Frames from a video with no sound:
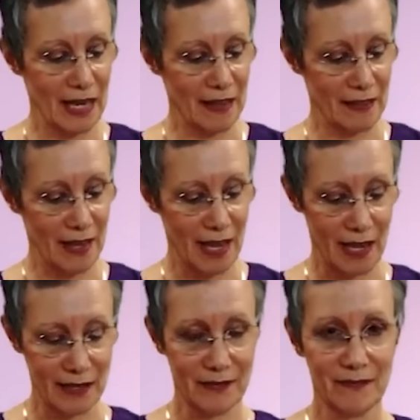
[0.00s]
and
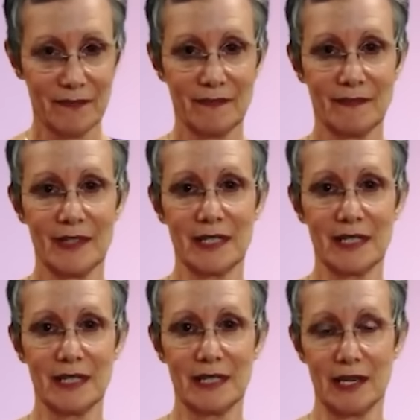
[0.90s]
that
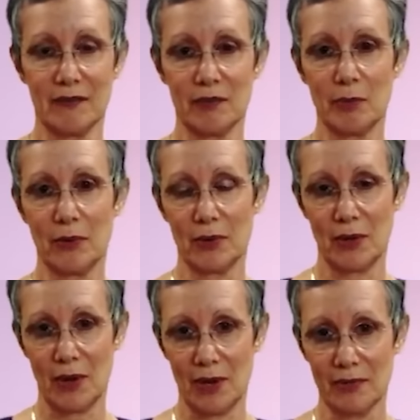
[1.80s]
is the Seva
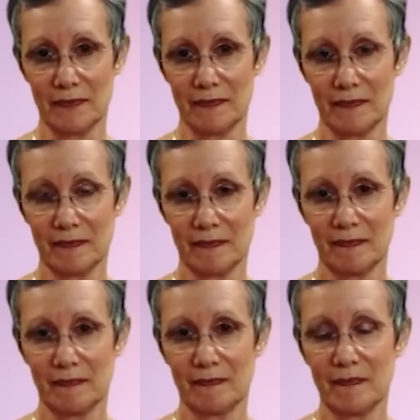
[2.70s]
protocol
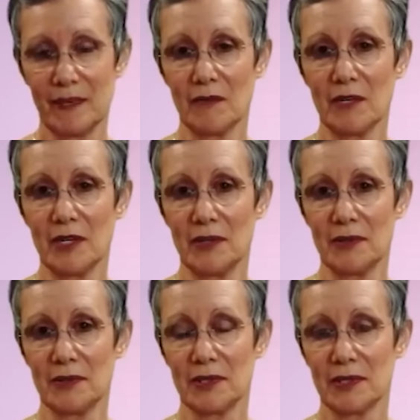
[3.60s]
that we
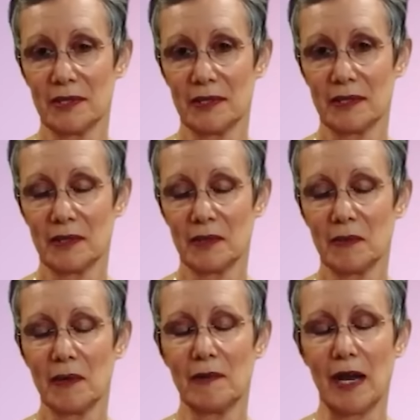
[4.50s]
use
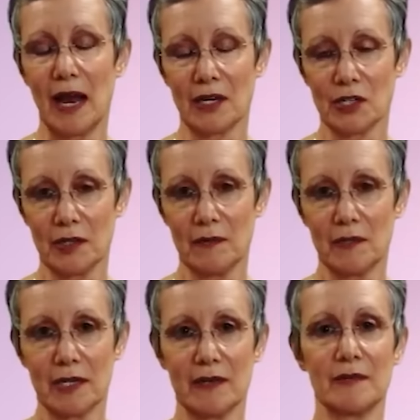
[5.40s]
when we're actually
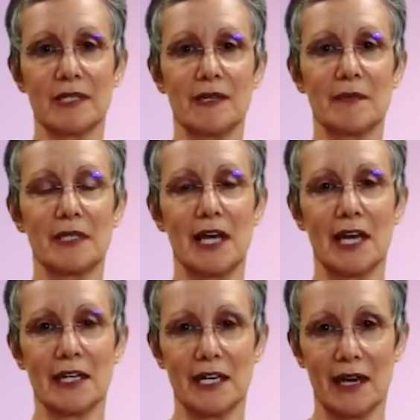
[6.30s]
working with someone
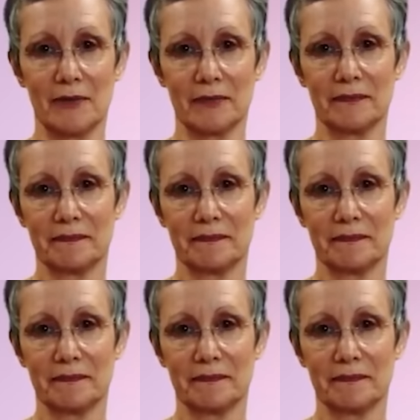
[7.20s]
lying down.